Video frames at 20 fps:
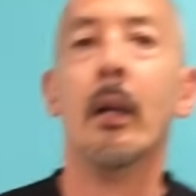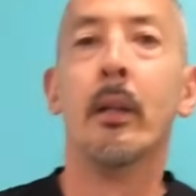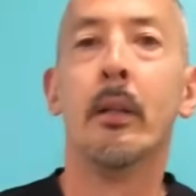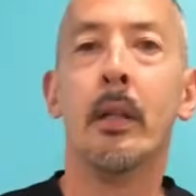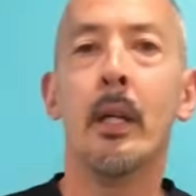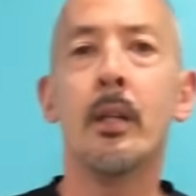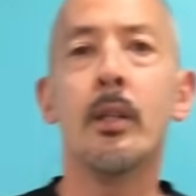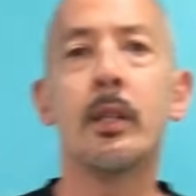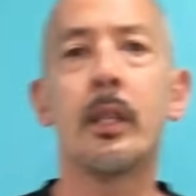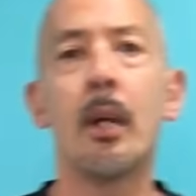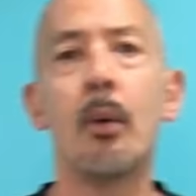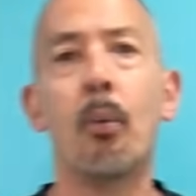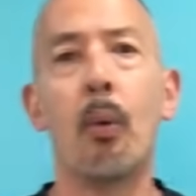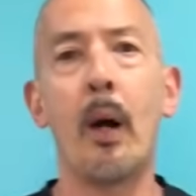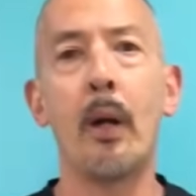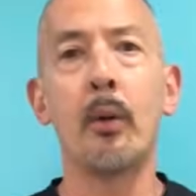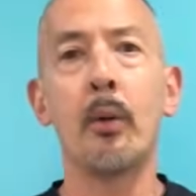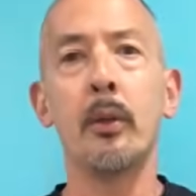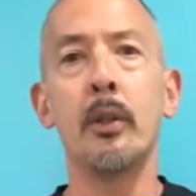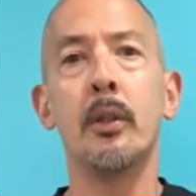Then you say, why
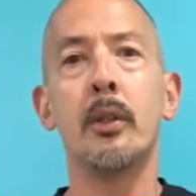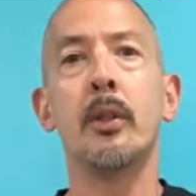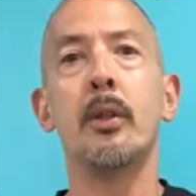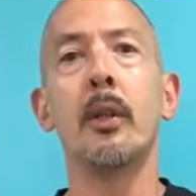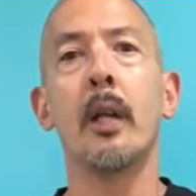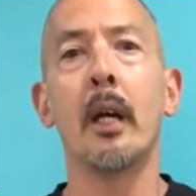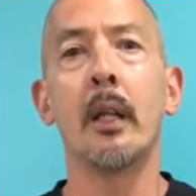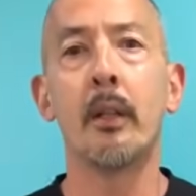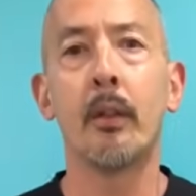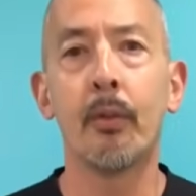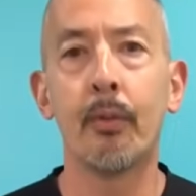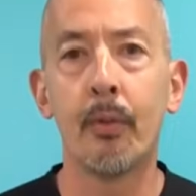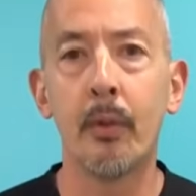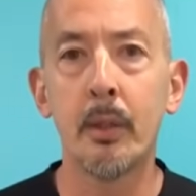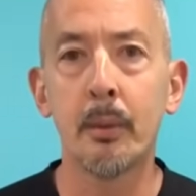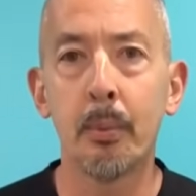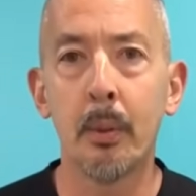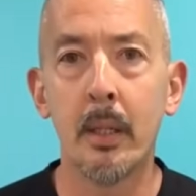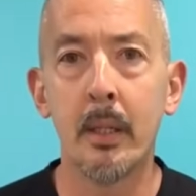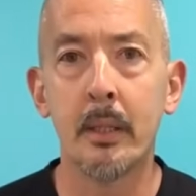don't you do that in the
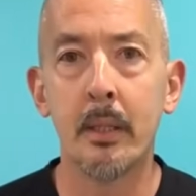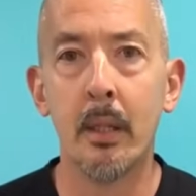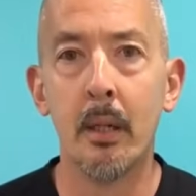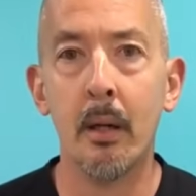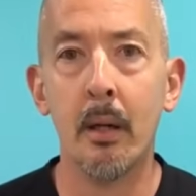first place?